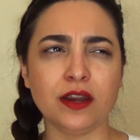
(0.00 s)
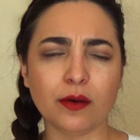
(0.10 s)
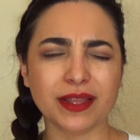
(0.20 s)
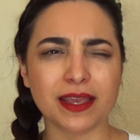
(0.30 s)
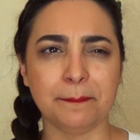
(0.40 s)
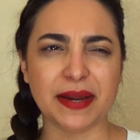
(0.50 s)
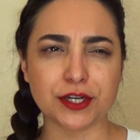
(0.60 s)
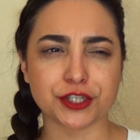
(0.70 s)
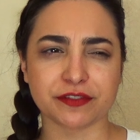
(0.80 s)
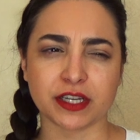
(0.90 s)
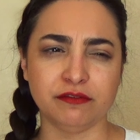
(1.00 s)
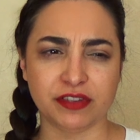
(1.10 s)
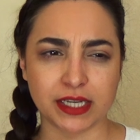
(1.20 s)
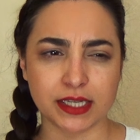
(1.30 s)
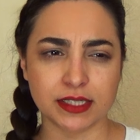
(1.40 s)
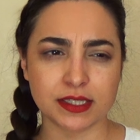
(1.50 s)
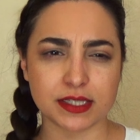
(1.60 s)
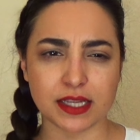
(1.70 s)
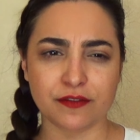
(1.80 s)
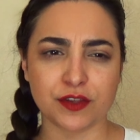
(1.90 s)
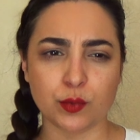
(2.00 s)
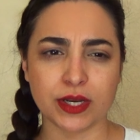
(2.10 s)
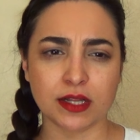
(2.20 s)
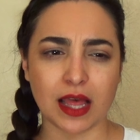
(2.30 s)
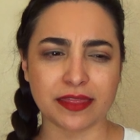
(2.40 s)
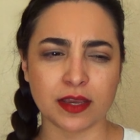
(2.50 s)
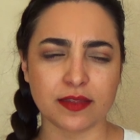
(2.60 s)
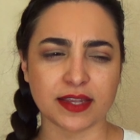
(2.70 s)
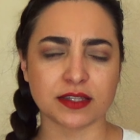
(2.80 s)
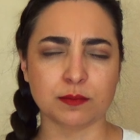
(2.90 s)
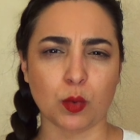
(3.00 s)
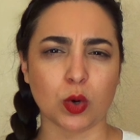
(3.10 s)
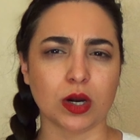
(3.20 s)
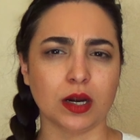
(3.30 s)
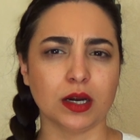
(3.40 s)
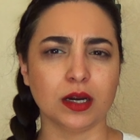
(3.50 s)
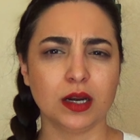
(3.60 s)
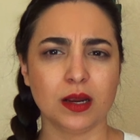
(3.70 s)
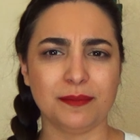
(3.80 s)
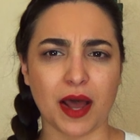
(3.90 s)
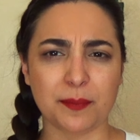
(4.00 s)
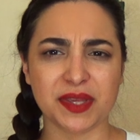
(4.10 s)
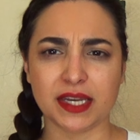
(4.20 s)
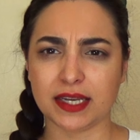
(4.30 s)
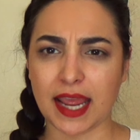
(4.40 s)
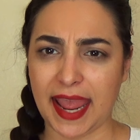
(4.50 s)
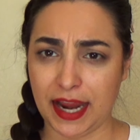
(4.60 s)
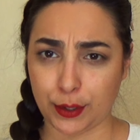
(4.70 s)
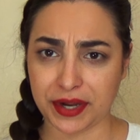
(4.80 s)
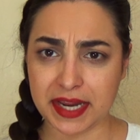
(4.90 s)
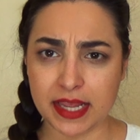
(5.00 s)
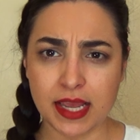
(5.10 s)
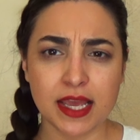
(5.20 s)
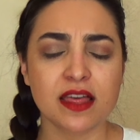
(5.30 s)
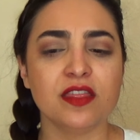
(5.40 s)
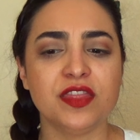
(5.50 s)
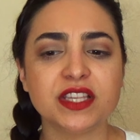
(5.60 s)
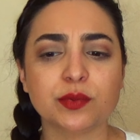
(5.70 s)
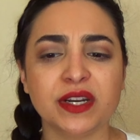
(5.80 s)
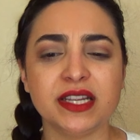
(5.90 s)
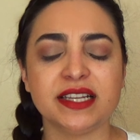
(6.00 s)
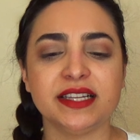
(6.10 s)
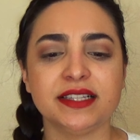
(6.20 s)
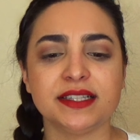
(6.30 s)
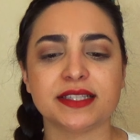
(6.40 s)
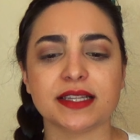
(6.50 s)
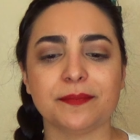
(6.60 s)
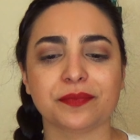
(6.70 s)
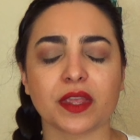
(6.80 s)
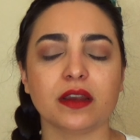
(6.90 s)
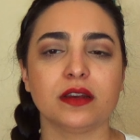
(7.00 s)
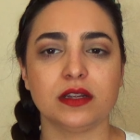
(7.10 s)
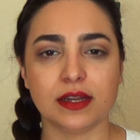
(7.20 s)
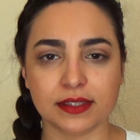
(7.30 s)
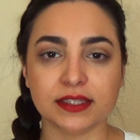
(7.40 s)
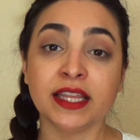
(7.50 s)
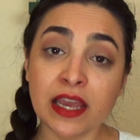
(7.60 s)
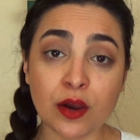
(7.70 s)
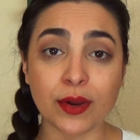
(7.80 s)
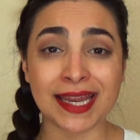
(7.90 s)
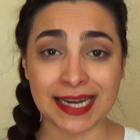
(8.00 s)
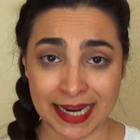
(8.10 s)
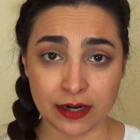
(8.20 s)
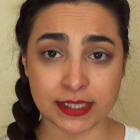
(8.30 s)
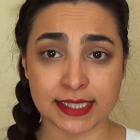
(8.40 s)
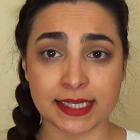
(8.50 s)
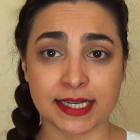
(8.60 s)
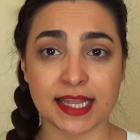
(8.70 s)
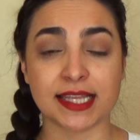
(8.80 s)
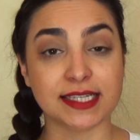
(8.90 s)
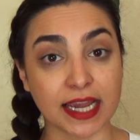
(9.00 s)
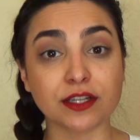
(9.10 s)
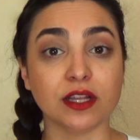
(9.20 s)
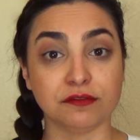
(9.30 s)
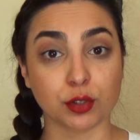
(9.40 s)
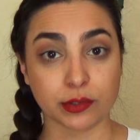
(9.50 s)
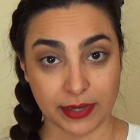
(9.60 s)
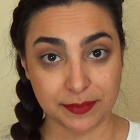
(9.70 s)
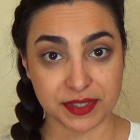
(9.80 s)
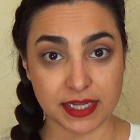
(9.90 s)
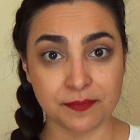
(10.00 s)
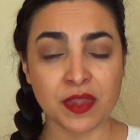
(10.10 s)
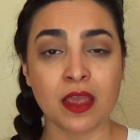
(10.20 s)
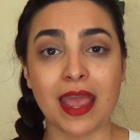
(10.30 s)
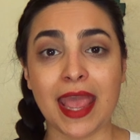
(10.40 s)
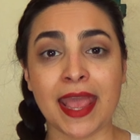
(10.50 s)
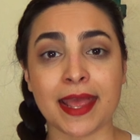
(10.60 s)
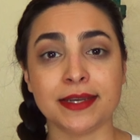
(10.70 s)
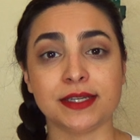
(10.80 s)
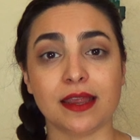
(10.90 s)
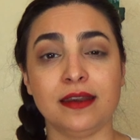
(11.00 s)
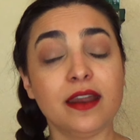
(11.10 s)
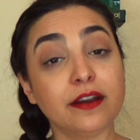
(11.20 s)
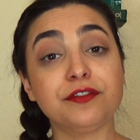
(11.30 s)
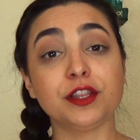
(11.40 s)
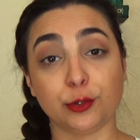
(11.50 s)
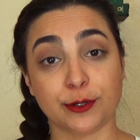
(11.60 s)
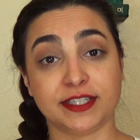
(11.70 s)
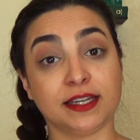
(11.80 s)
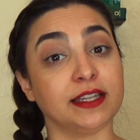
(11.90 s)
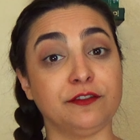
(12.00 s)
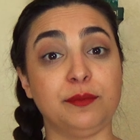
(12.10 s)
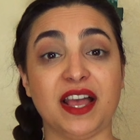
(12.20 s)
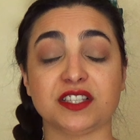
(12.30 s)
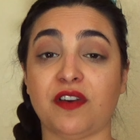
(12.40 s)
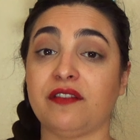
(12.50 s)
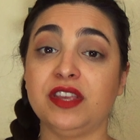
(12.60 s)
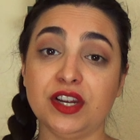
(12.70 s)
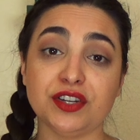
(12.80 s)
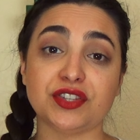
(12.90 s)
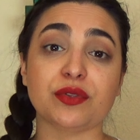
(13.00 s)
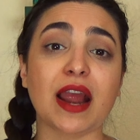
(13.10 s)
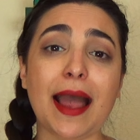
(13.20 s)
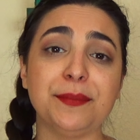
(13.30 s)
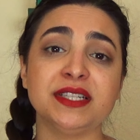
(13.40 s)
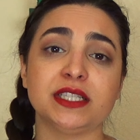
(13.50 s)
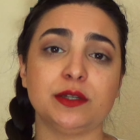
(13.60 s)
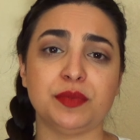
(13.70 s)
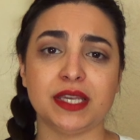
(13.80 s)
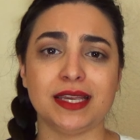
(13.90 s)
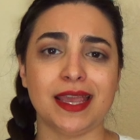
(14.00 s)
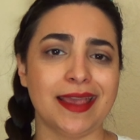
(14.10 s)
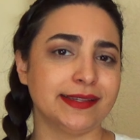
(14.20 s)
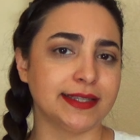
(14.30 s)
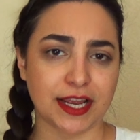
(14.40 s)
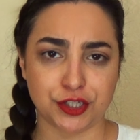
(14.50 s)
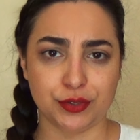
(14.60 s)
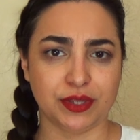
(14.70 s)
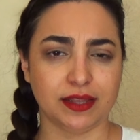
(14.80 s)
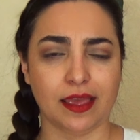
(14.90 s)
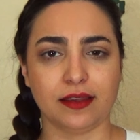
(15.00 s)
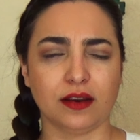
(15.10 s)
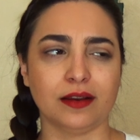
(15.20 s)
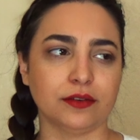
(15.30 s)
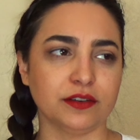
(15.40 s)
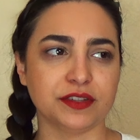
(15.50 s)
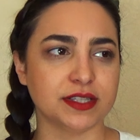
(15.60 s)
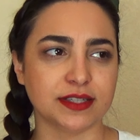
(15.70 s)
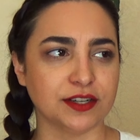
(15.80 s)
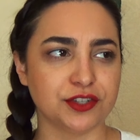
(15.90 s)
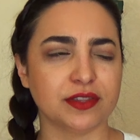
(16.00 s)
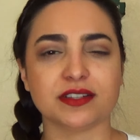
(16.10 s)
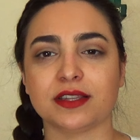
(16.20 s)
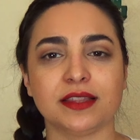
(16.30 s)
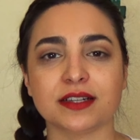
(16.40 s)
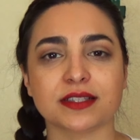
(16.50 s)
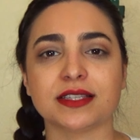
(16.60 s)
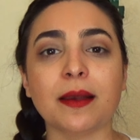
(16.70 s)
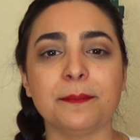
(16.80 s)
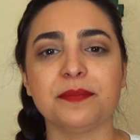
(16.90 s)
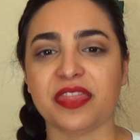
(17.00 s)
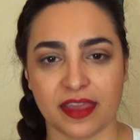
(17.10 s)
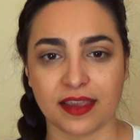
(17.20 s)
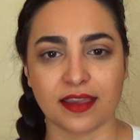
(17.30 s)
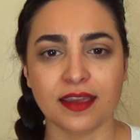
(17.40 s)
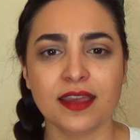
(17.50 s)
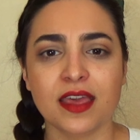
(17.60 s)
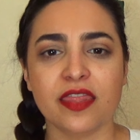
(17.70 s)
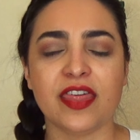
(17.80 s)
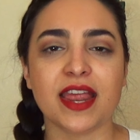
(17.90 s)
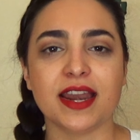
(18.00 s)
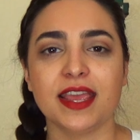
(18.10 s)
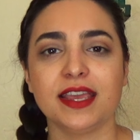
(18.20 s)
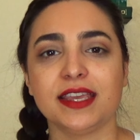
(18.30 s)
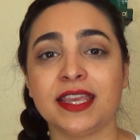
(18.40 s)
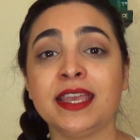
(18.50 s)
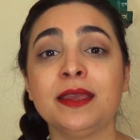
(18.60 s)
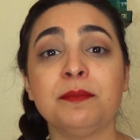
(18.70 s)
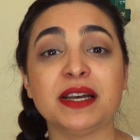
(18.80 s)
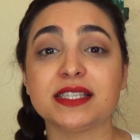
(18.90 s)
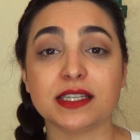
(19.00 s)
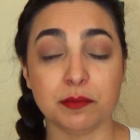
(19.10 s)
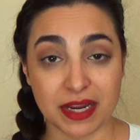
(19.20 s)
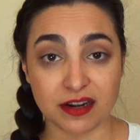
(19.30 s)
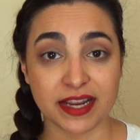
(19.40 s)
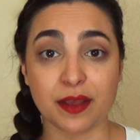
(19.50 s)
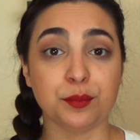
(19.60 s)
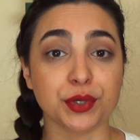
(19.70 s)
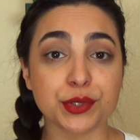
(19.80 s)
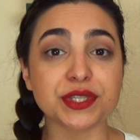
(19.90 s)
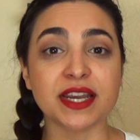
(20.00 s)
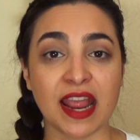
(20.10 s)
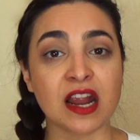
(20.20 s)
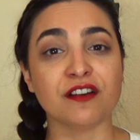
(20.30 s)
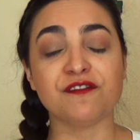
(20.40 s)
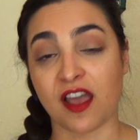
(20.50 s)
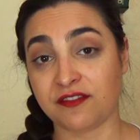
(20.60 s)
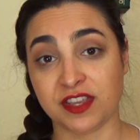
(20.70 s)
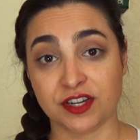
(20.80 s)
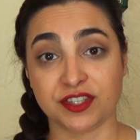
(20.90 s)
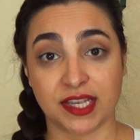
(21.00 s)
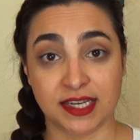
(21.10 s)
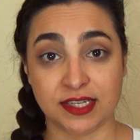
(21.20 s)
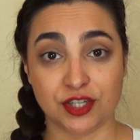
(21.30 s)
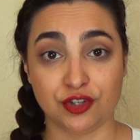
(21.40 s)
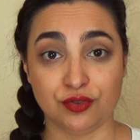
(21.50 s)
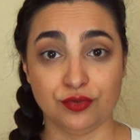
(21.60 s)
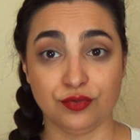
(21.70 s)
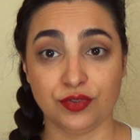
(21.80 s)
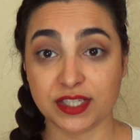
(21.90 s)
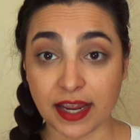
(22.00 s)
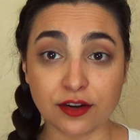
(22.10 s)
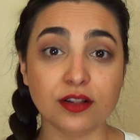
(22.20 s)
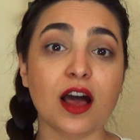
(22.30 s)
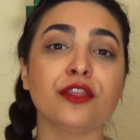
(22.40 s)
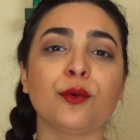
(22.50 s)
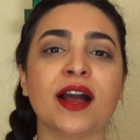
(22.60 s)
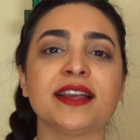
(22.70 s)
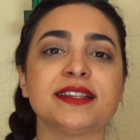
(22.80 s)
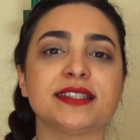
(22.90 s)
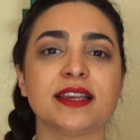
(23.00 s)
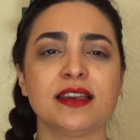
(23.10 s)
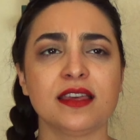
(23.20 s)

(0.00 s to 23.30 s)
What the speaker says: really a marriage of convenience, if you will. I think that's more Poppy and Harry. This one is Leo inherited the title of Lord Ramsay, and none of the lords had lived past 5 years, so there happens to be a statute that, like, or I don't know if it's a statute, there's something that he must marry and produce an heir 5 years into the title, otherwise